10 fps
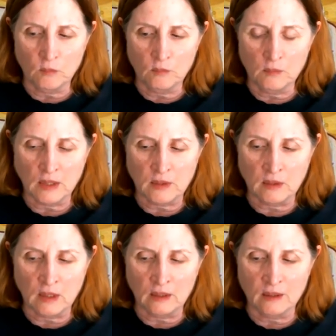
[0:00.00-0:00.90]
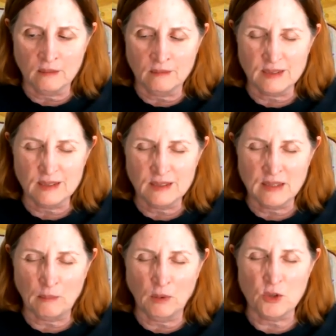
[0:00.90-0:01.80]

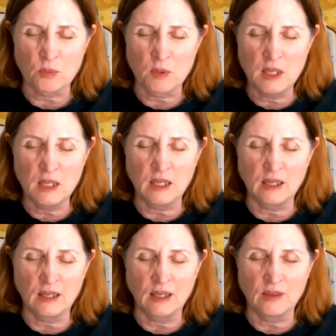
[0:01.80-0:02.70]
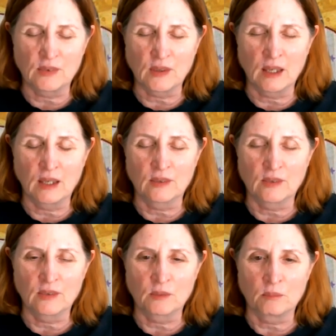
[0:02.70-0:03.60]
that what you're reading is, I
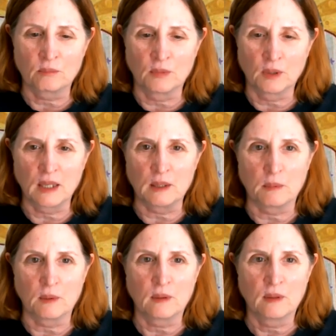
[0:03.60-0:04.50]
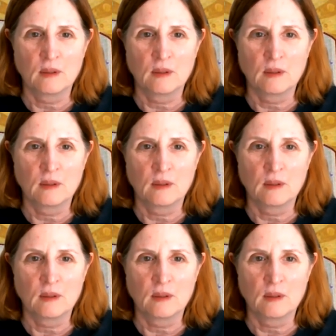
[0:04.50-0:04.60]
guess, relatable.